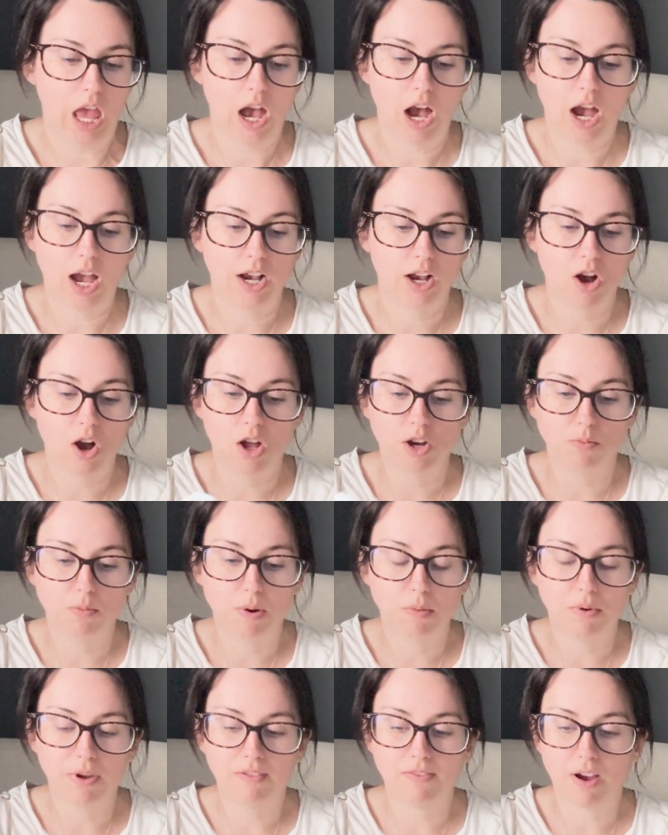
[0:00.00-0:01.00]
I can't
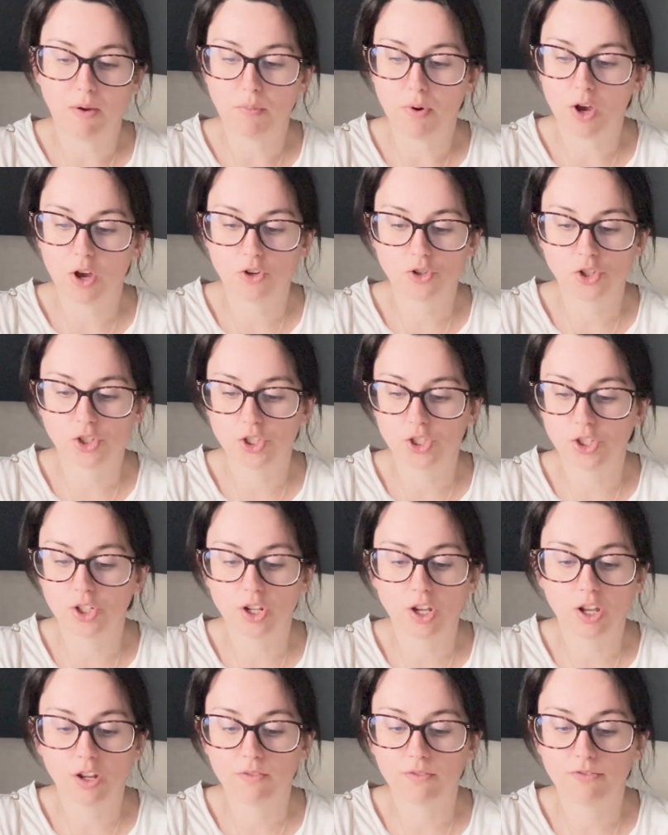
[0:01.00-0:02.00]
remember if I purchased
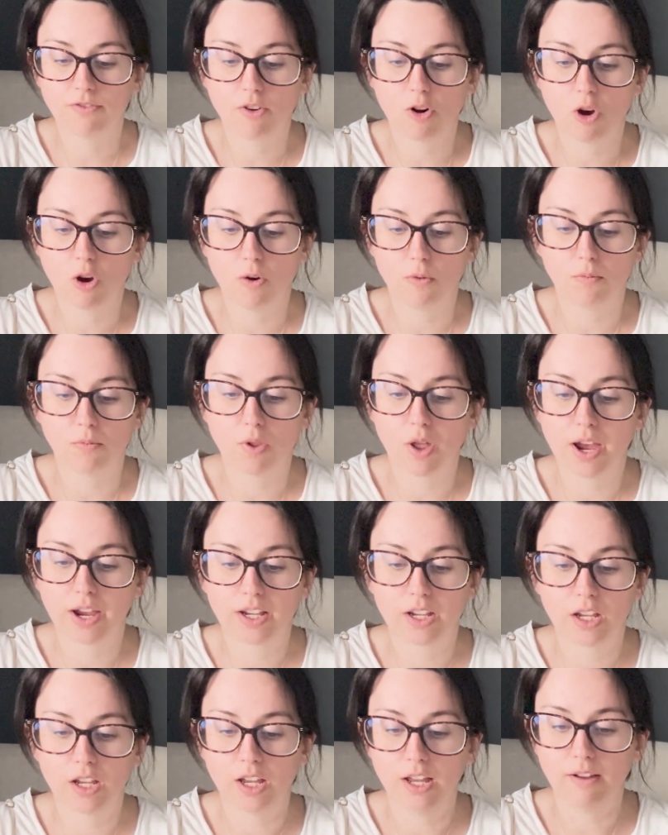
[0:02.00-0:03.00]
it from
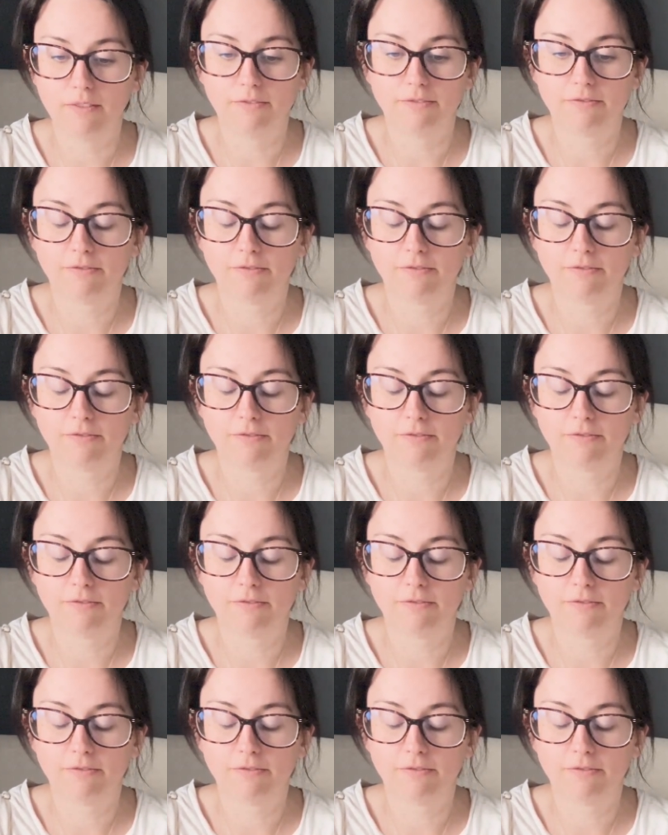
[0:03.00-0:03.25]
like a